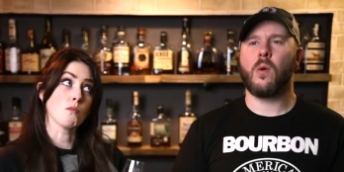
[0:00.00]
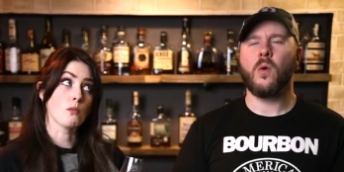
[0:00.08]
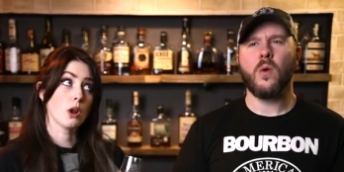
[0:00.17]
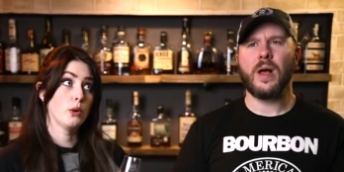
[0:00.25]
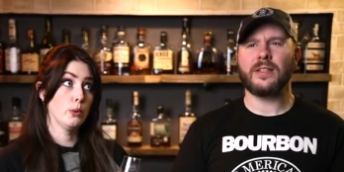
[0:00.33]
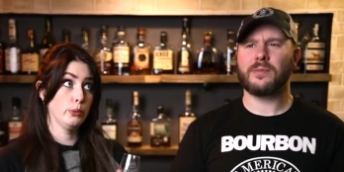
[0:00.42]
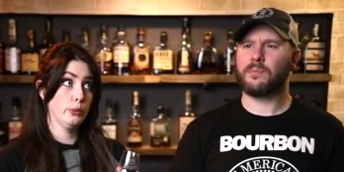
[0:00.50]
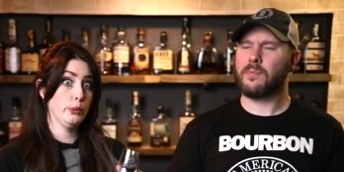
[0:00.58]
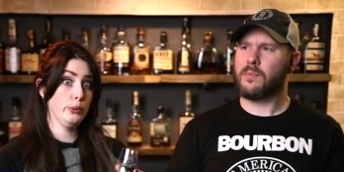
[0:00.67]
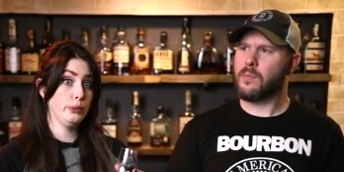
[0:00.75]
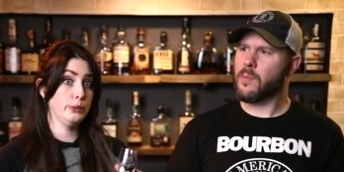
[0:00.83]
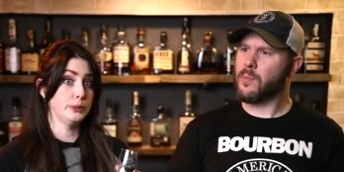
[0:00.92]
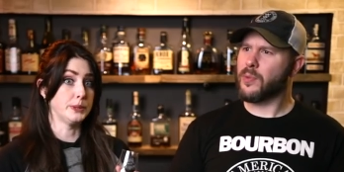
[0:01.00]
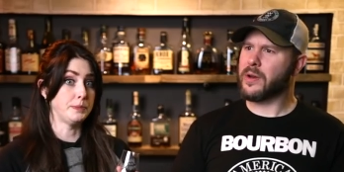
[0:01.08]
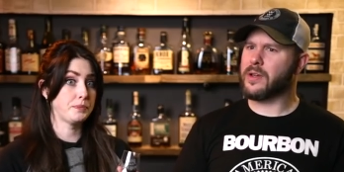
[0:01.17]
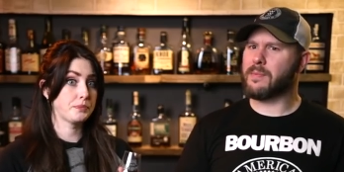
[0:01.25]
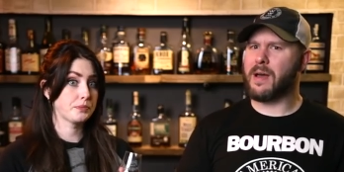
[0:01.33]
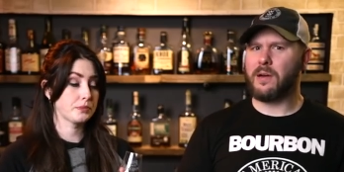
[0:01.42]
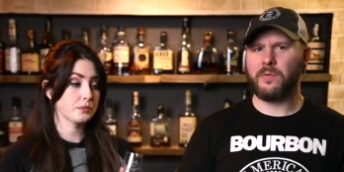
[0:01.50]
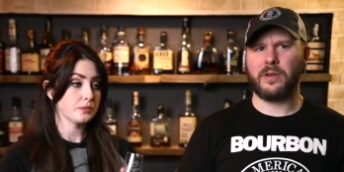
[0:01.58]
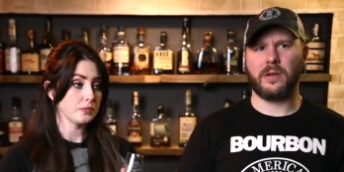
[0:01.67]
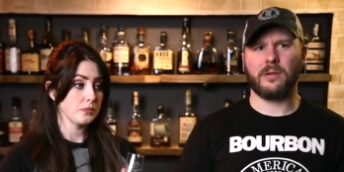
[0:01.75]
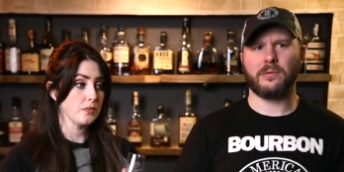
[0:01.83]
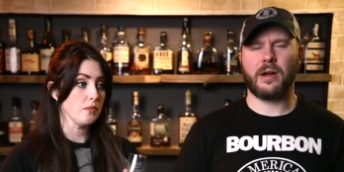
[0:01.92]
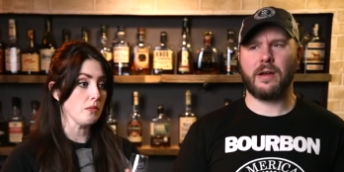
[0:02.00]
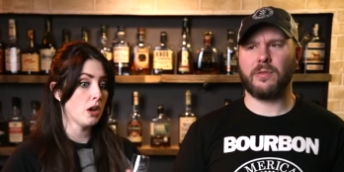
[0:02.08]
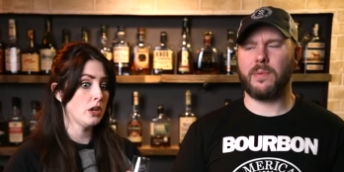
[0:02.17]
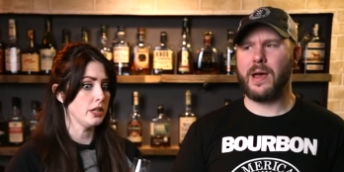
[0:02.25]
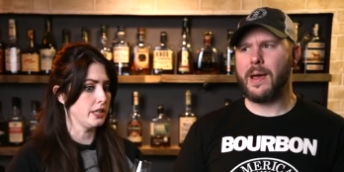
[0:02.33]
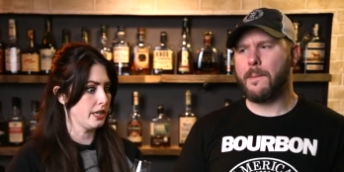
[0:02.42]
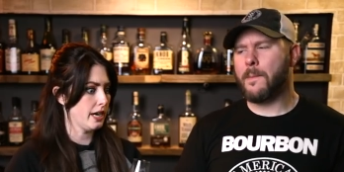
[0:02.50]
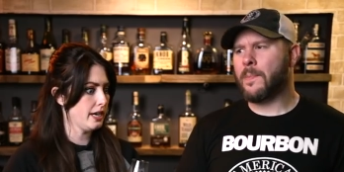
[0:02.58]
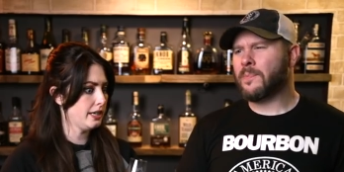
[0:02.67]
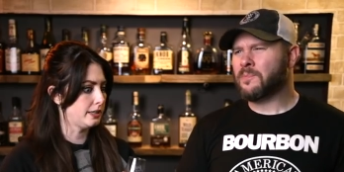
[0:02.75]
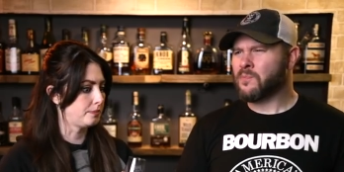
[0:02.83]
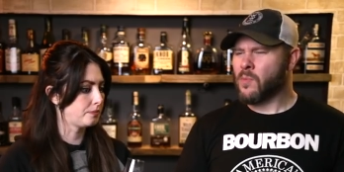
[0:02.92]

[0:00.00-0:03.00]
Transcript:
Speaker 1: Ooh, that's Ooh. pretty good mouthfeel right off the bat. Yeah.